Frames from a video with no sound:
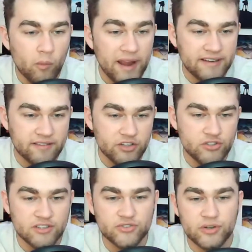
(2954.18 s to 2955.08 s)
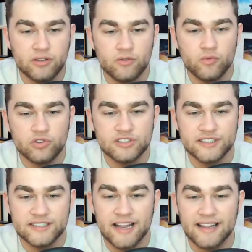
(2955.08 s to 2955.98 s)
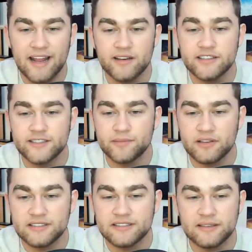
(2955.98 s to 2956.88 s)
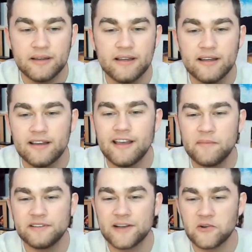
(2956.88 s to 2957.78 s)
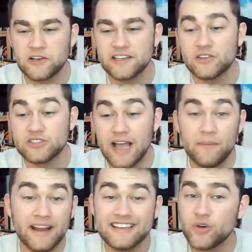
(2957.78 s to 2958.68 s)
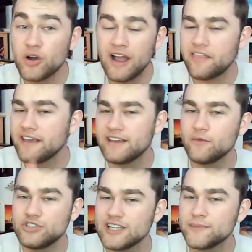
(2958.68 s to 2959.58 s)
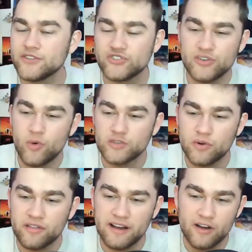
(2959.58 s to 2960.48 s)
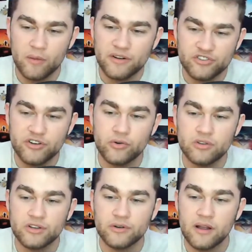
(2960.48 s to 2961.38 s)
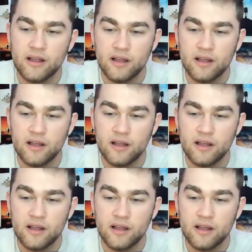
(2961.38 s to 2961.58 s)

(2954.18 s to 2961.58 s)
Wait, the 2003 Clone Wars is getting added to Disney Plus. Happy Skywalker knows. I might do it. I think. Would you guys be interested in a watch party of that? I know I mentioned it earlier.